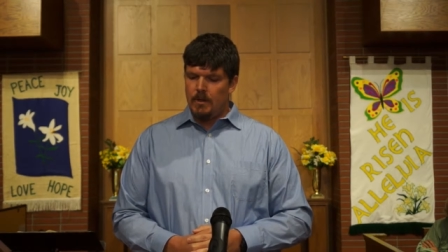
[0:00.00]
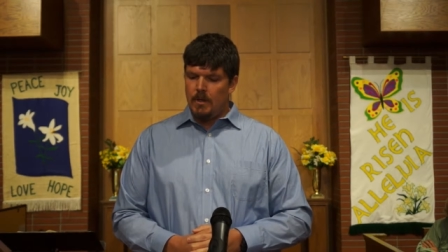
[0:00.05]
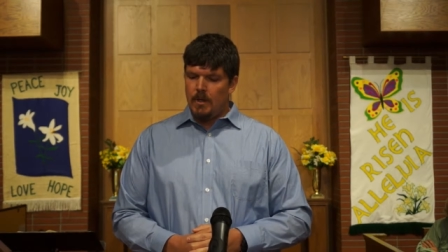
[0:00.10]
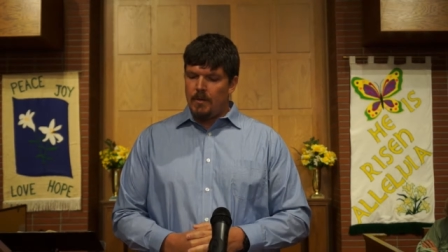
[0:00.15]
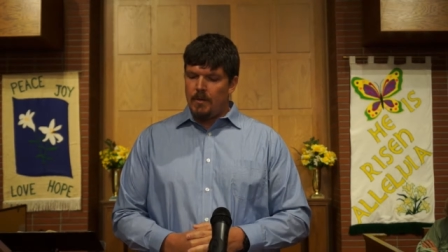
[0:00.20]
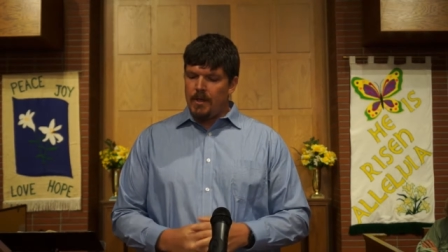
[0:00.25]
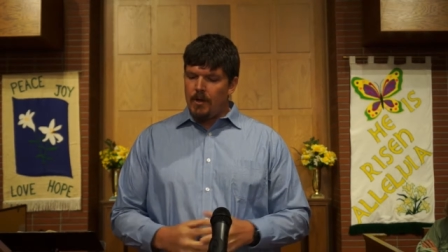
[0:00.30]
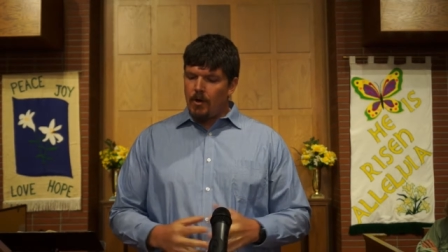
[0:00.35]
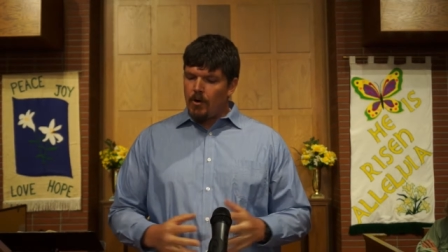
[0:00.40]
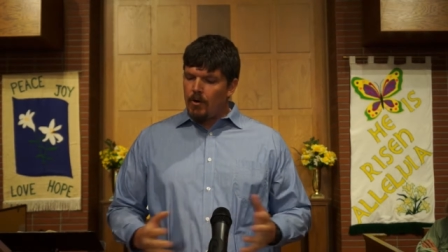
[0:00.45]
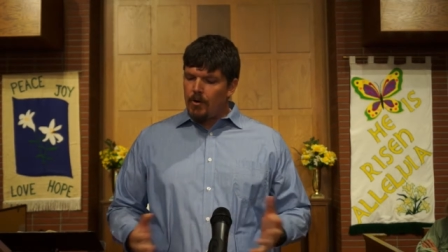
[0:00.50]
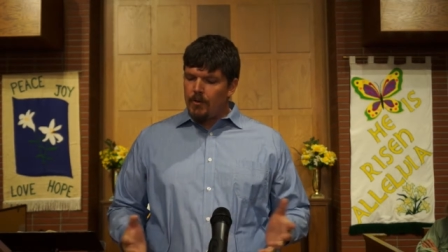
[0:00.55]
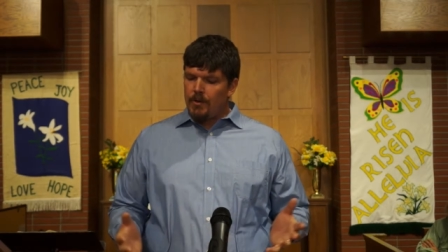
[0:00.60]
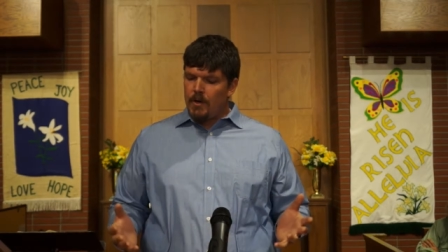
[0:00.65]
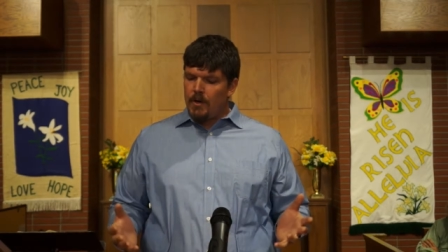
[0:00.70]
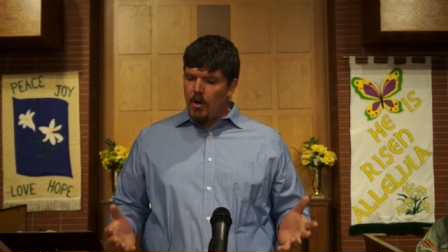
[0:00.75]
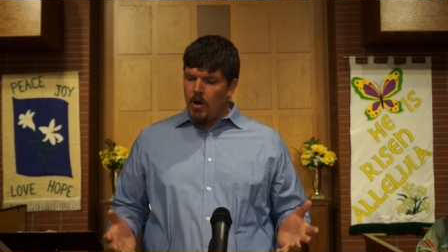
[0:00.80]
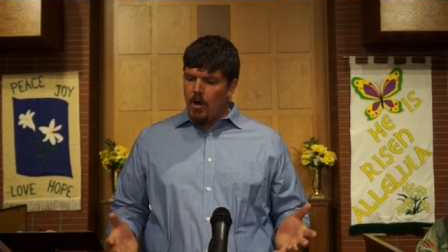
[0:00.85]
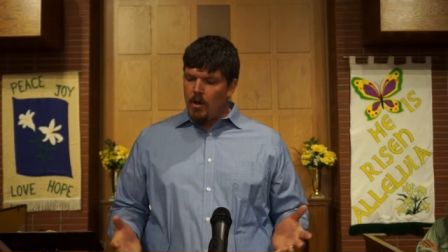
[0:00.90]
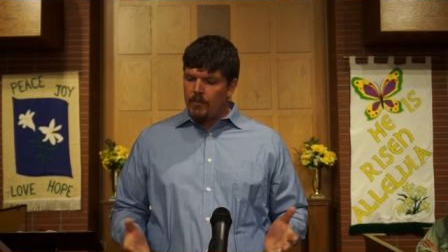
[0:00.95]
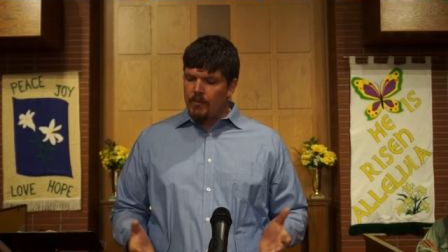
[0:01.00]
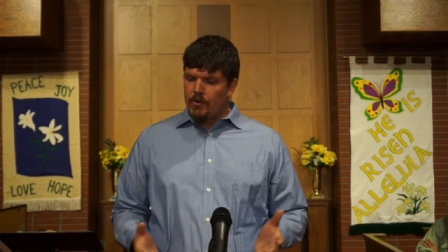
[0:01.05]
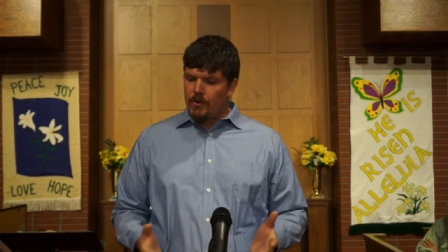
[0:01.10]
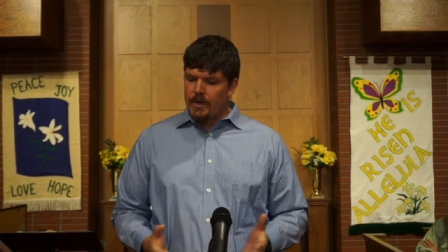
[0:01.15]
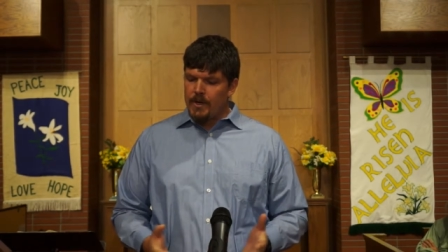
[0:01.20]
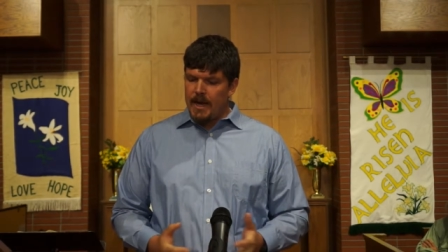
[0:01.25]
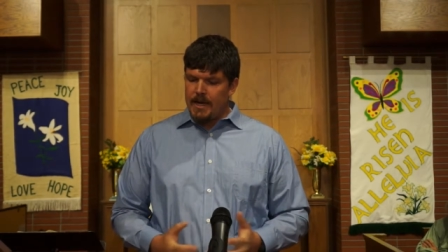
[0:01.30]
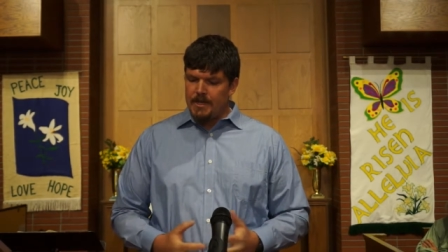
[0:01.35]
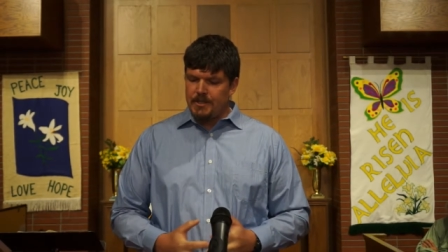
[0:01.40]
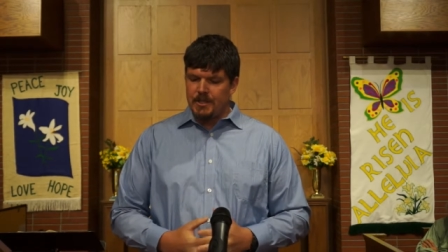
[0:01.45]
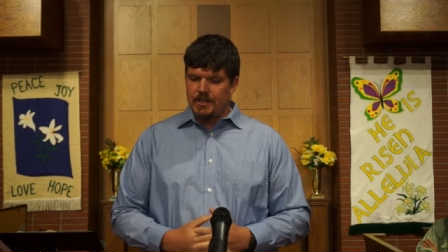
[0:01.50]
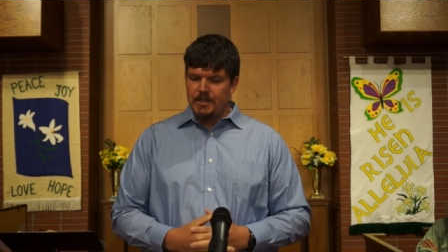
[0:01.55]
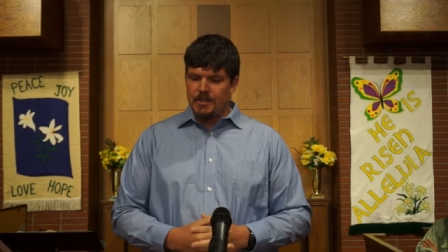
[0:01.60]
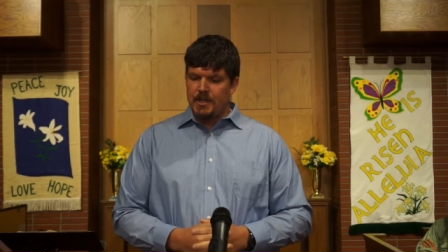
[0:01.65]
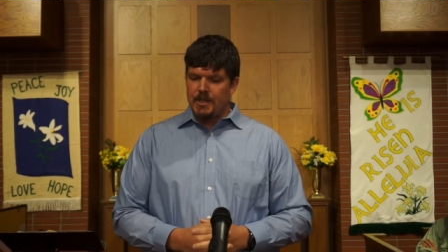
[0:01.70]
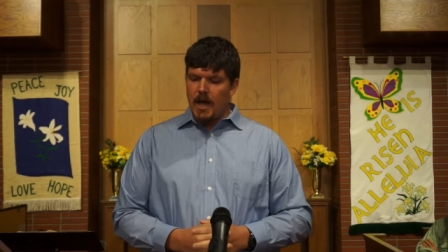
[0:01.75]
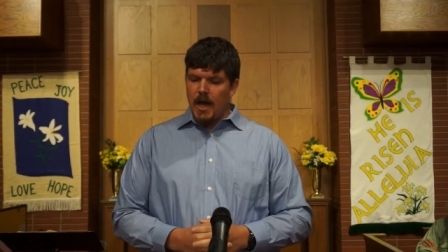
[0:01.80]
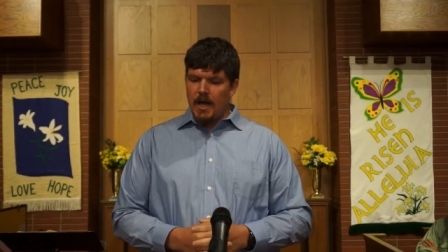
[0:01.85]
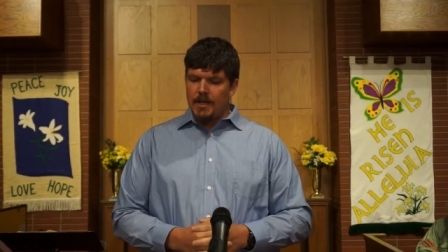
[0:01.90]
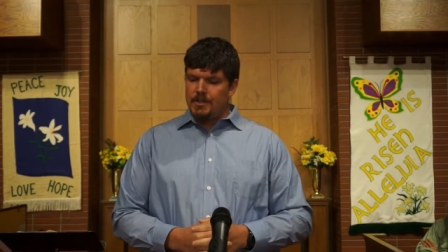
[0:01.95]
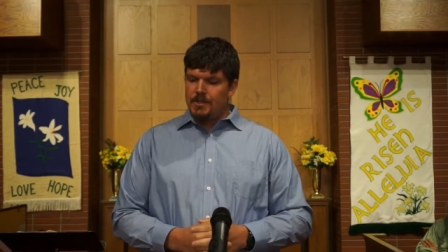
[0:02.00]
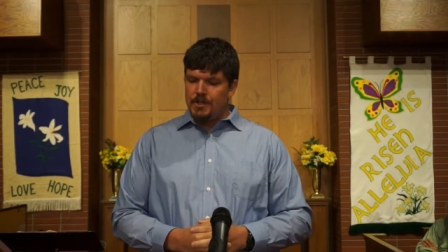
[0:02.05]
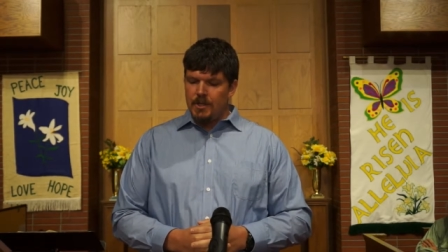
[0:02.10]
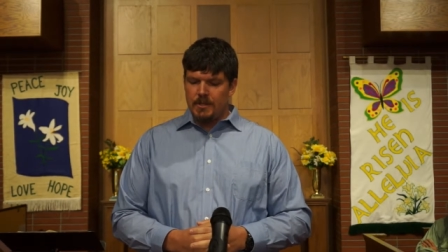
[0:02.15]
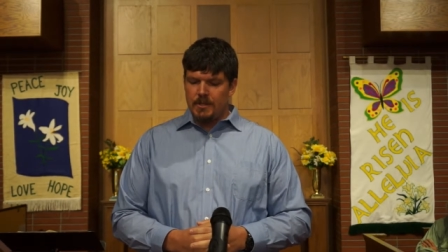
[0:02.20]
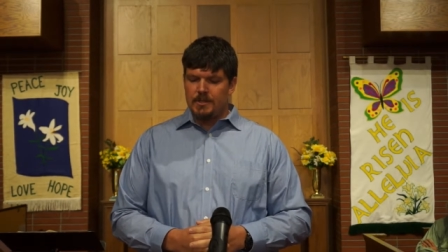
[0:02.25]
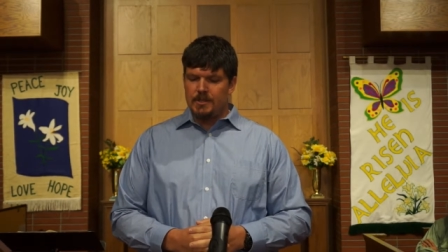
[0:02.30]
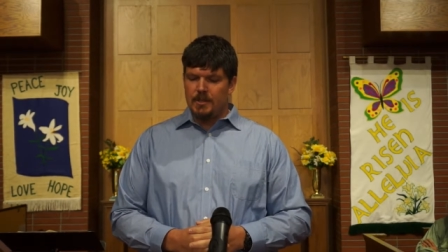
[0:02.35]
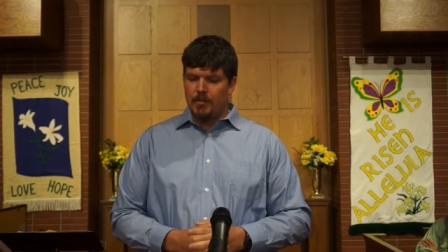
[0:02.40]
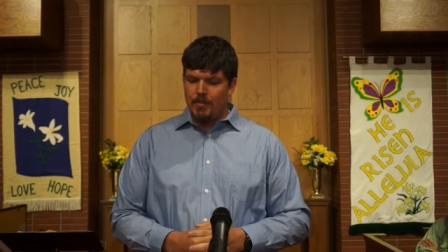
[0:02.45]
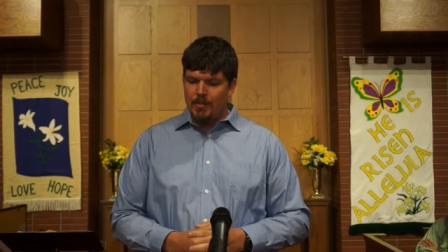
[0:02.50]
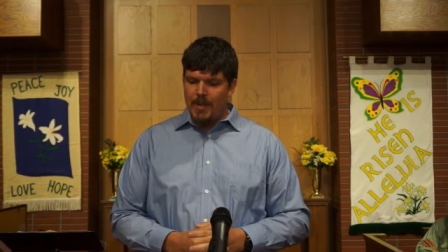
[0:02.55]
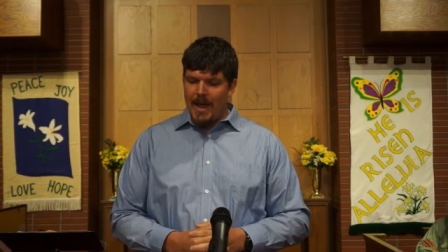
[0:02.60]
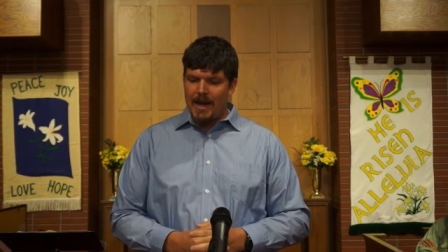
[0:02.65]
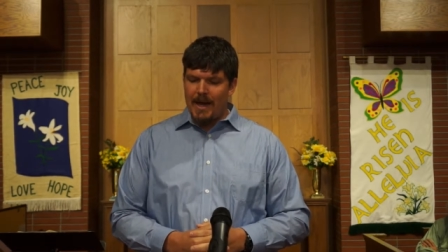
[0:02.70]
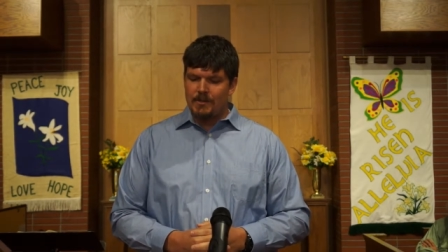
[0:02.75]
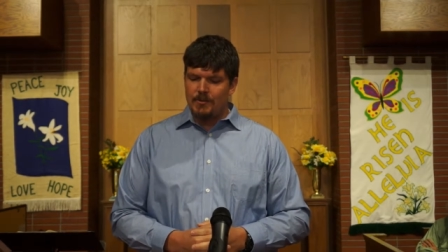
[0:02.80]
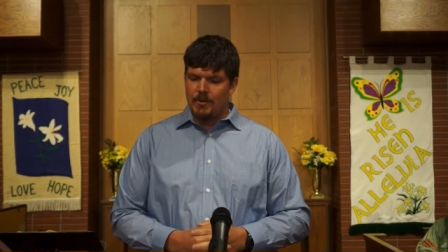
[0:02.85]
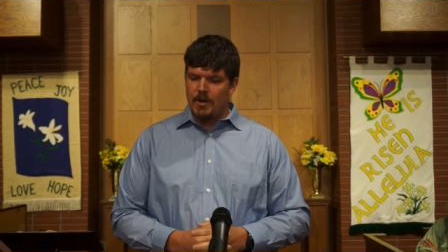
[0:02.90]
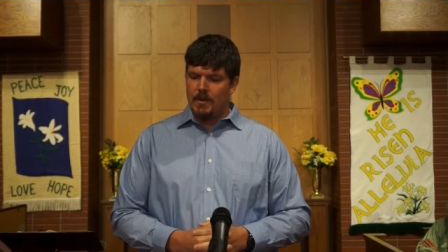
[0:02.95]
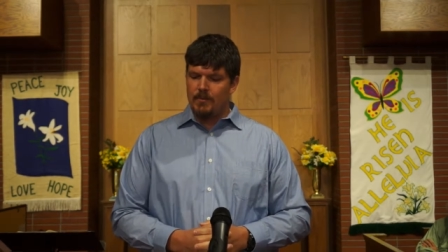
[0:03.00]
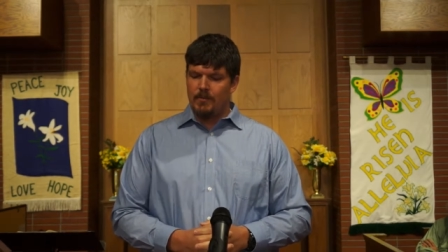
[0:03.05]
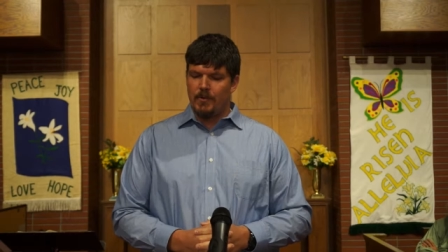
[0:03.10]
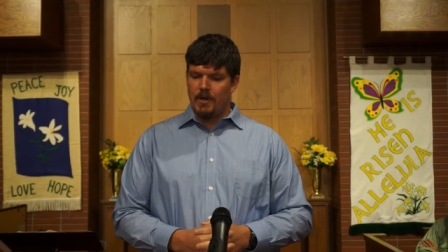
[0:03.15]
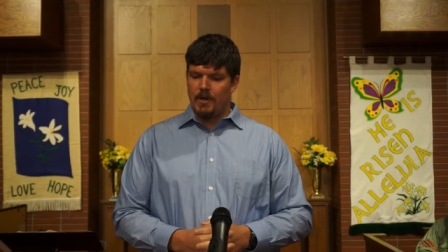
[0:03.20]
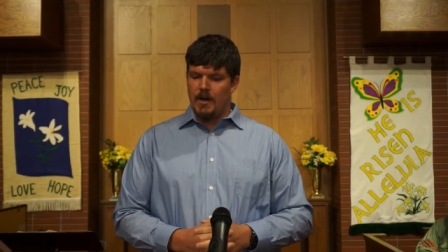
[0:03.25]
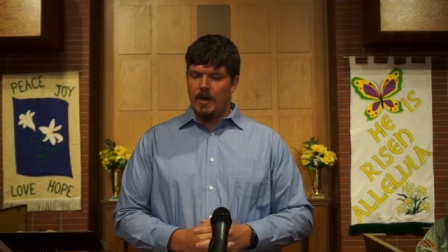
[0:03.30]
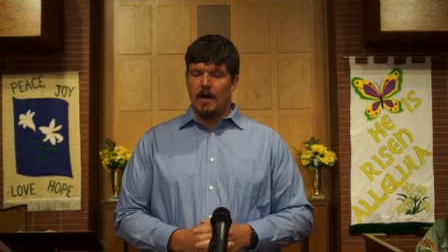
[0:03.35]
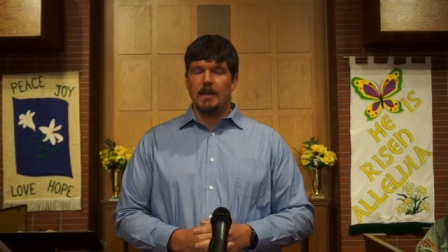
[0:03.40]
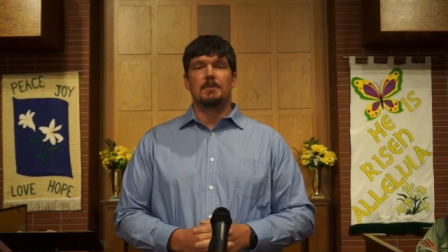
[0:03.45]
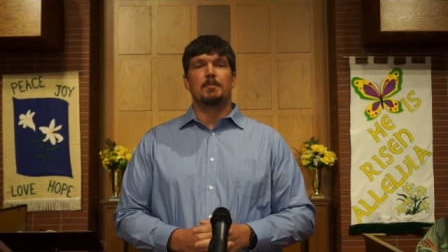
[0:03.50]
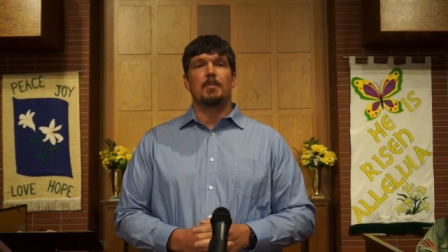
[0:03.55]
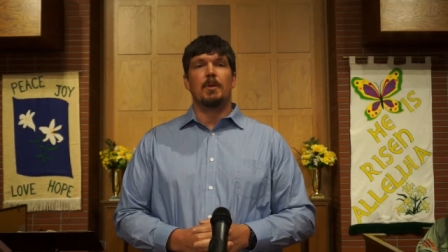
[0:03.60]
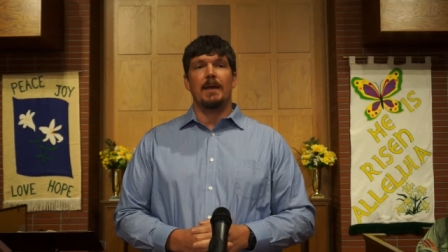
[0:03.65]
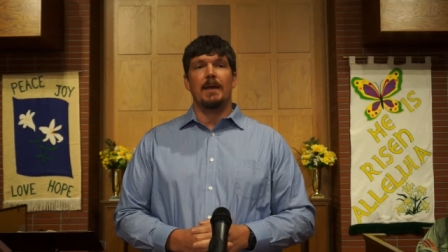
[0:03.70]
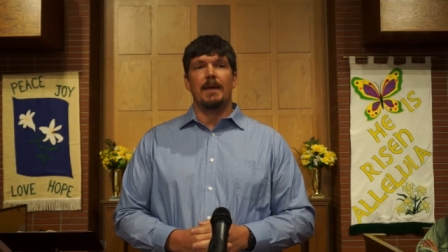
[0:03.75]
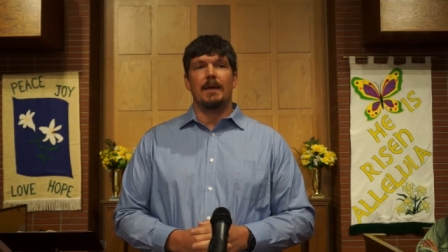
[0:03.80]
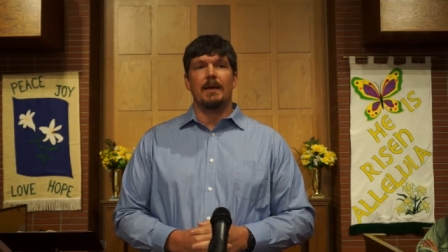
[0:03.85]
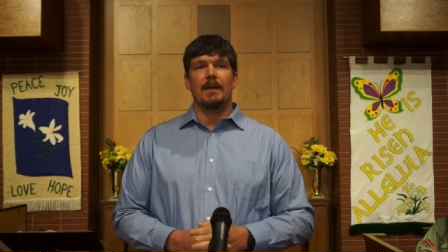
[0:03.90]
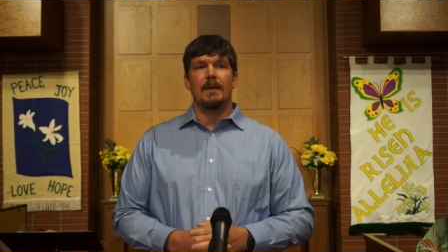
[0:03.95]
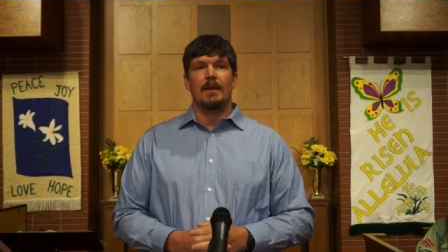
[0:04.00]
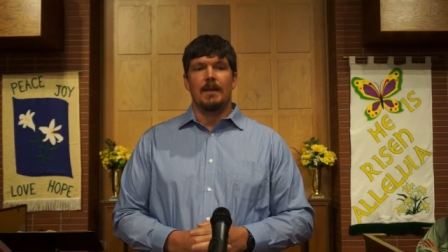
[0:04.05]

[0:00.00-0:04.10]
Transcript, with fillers: The earth and all of creation is not just the backdrop for God's plan.